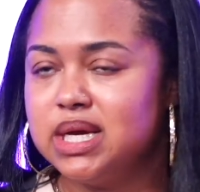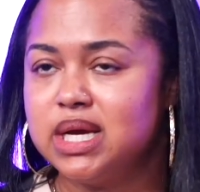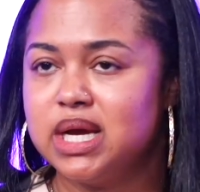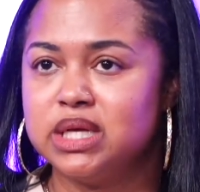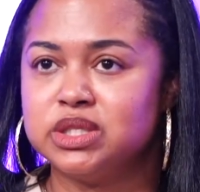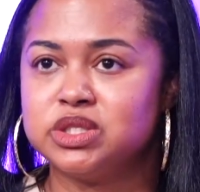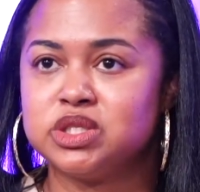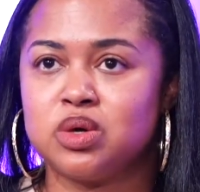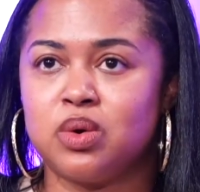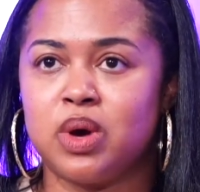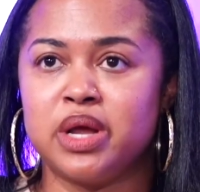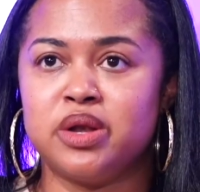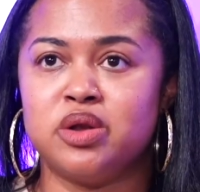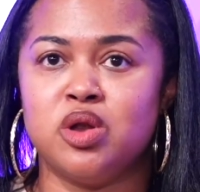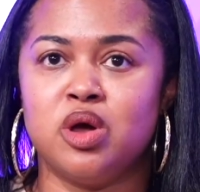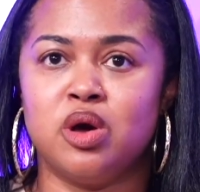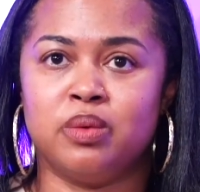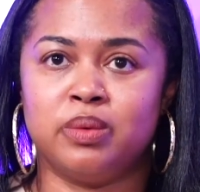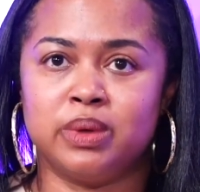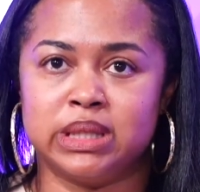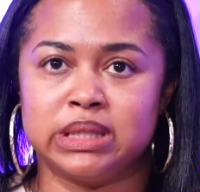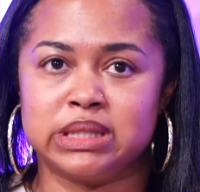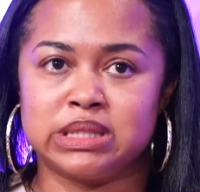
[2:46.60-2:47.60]
And so I
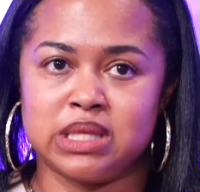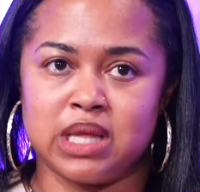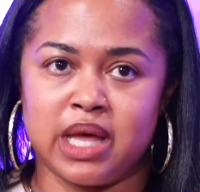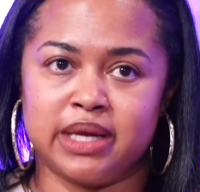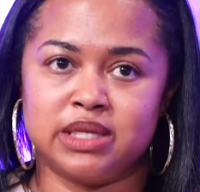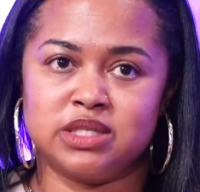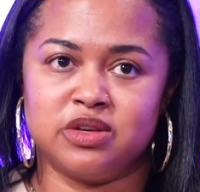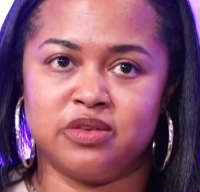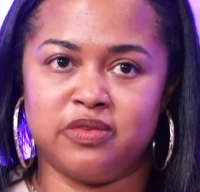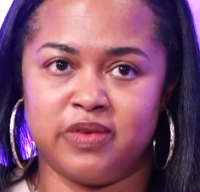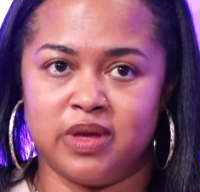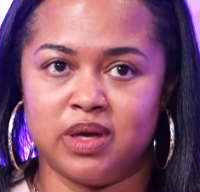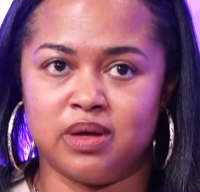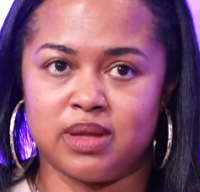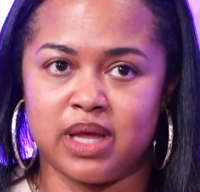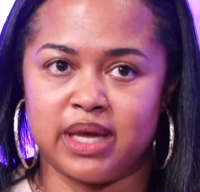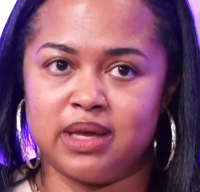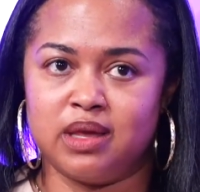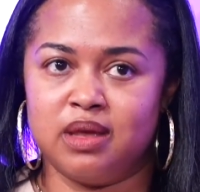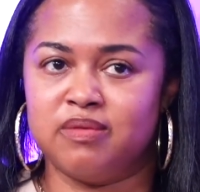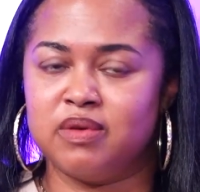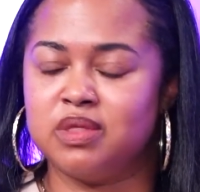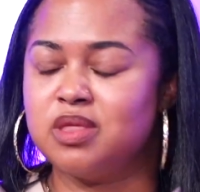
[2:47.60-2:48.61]
know what it's like to feel
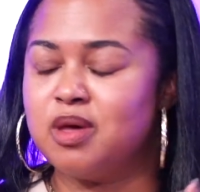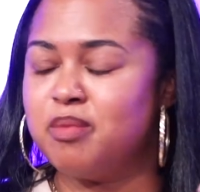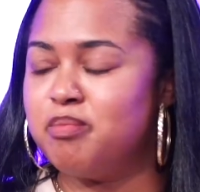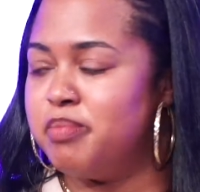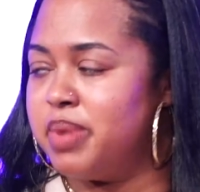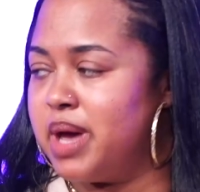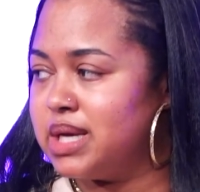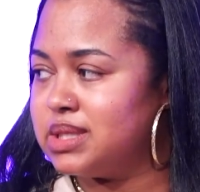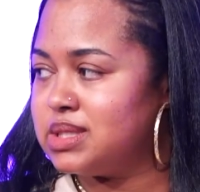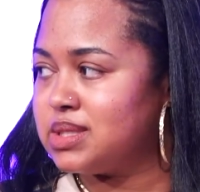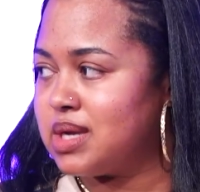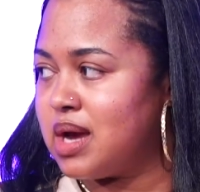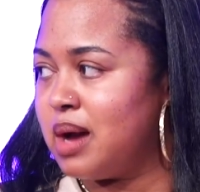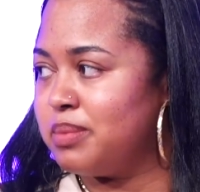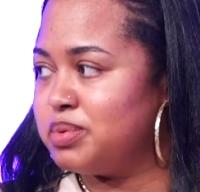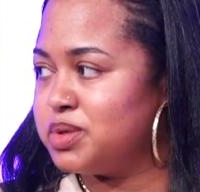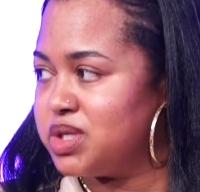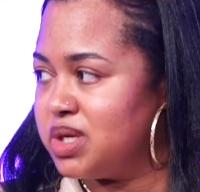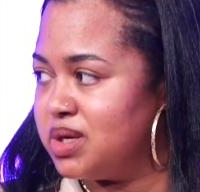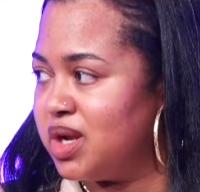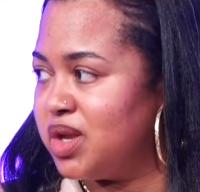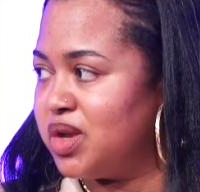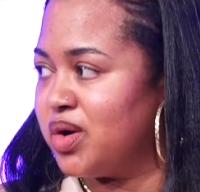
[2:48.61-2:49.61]
like even the best
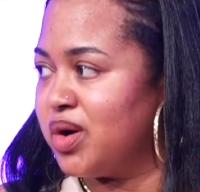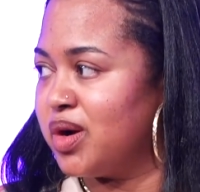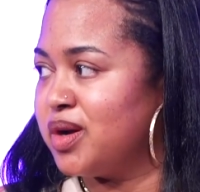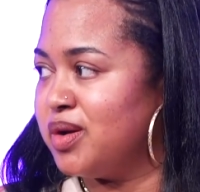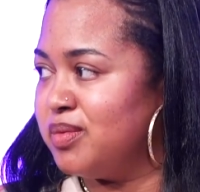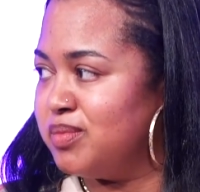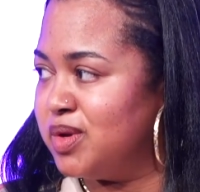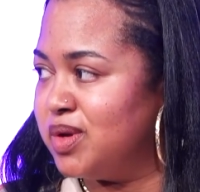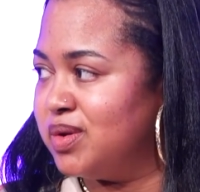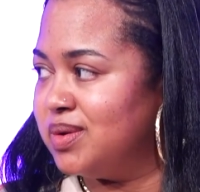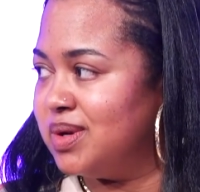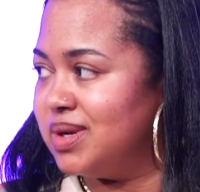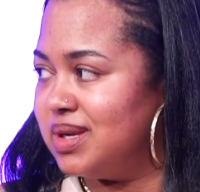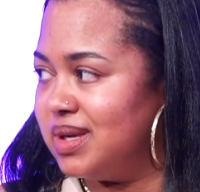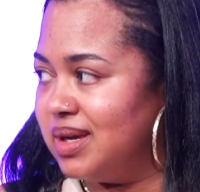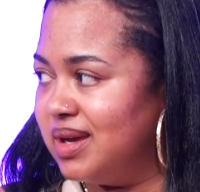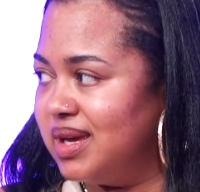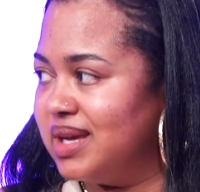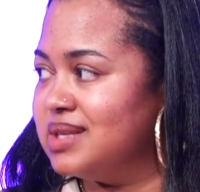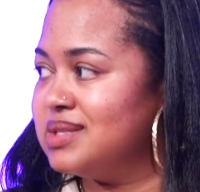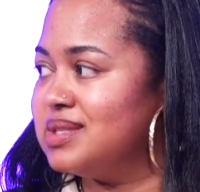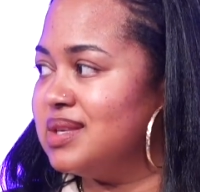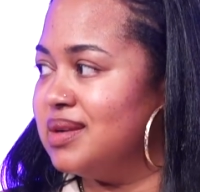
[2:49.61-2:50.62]
option in your
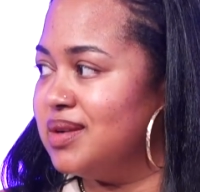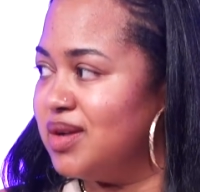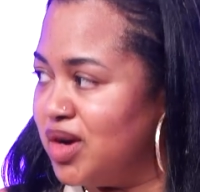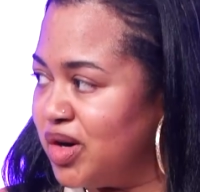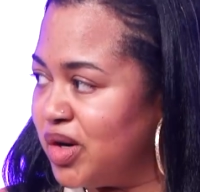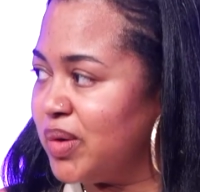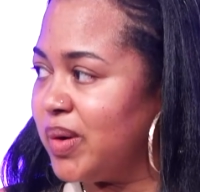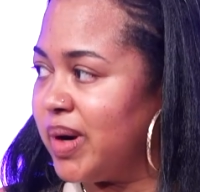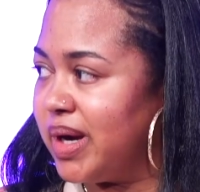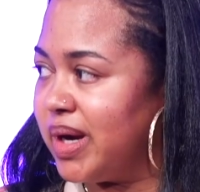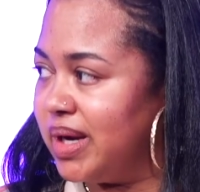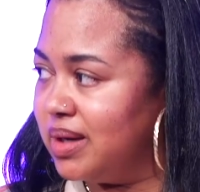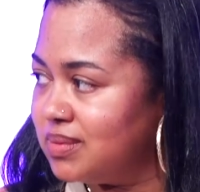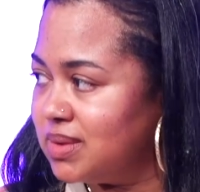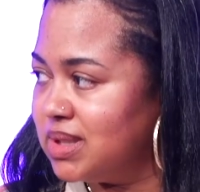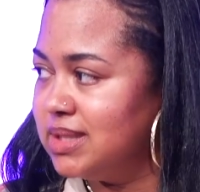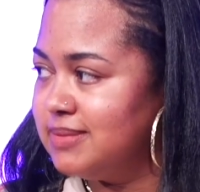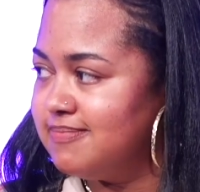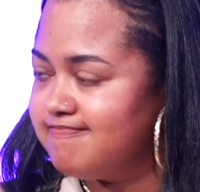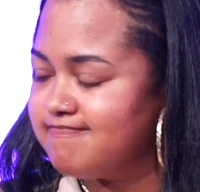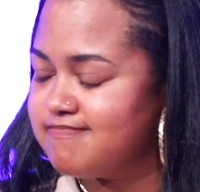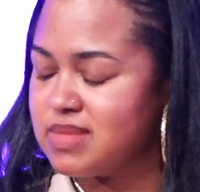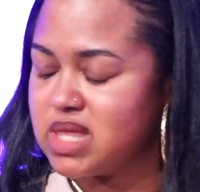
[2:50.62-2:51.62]
community isn't a great
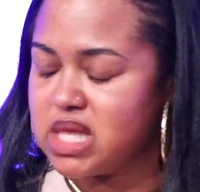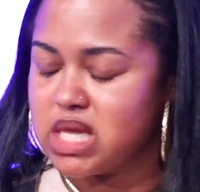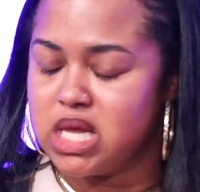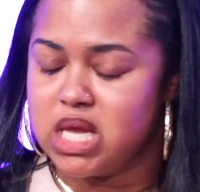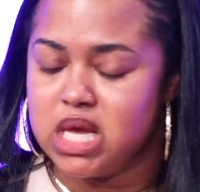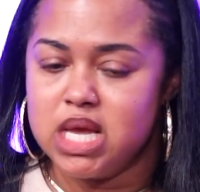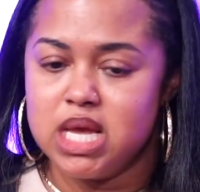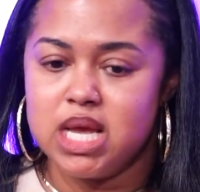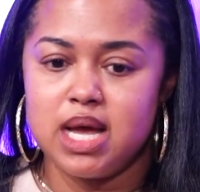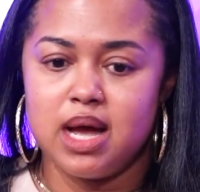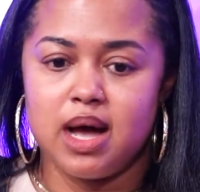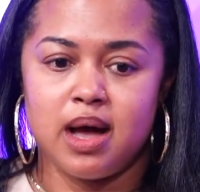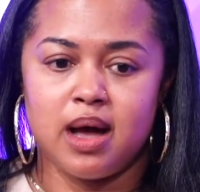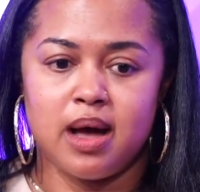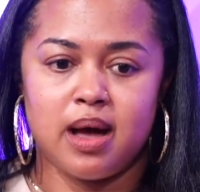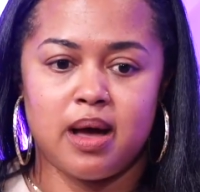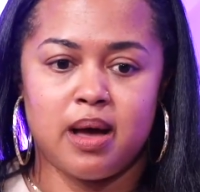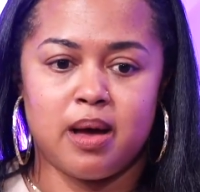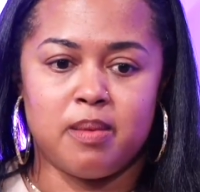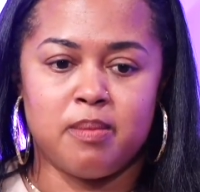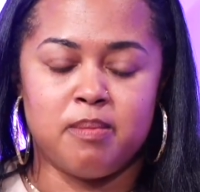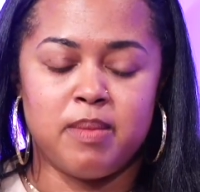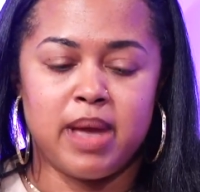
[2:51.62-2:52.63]
one.
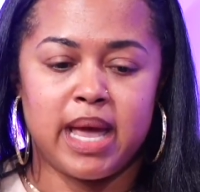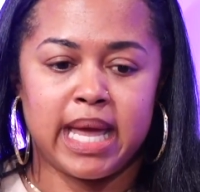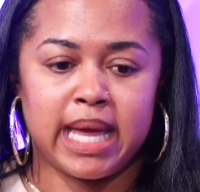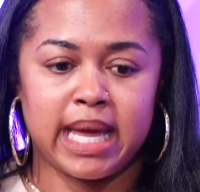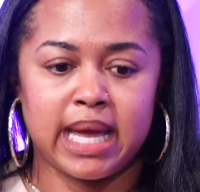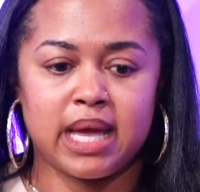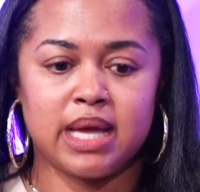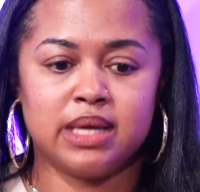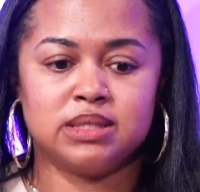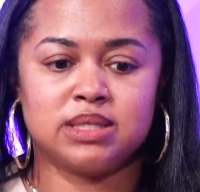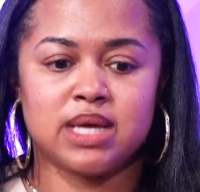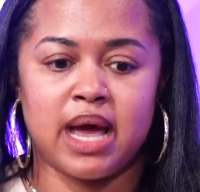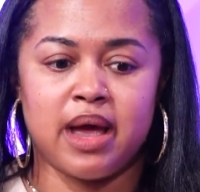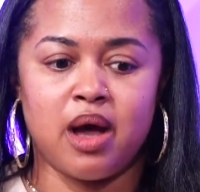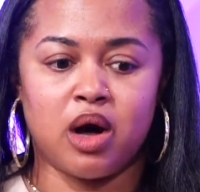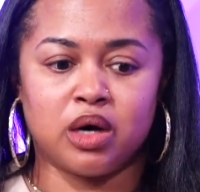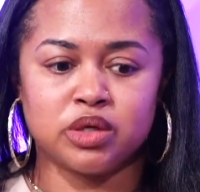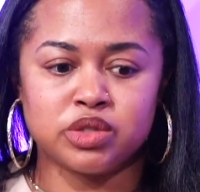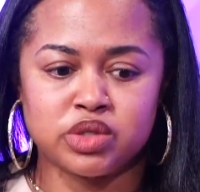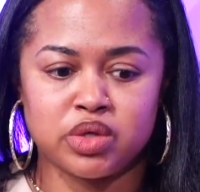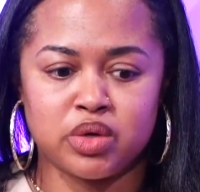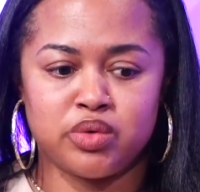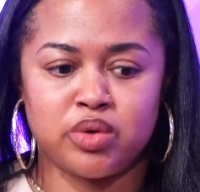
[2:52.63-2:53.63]
And I
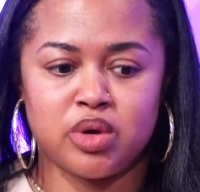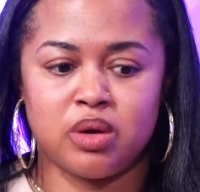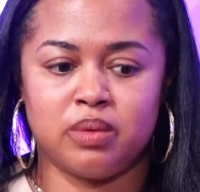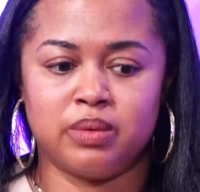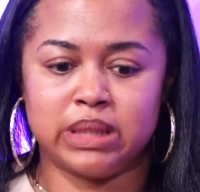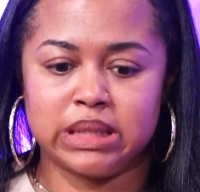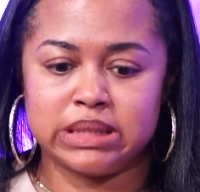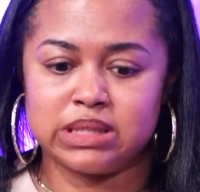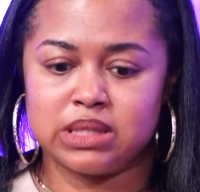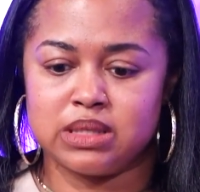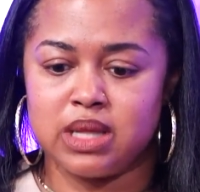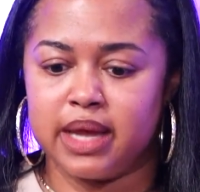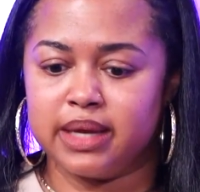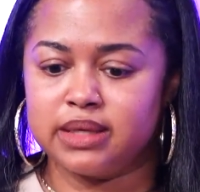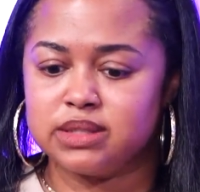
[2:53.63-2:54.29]
also know what it's like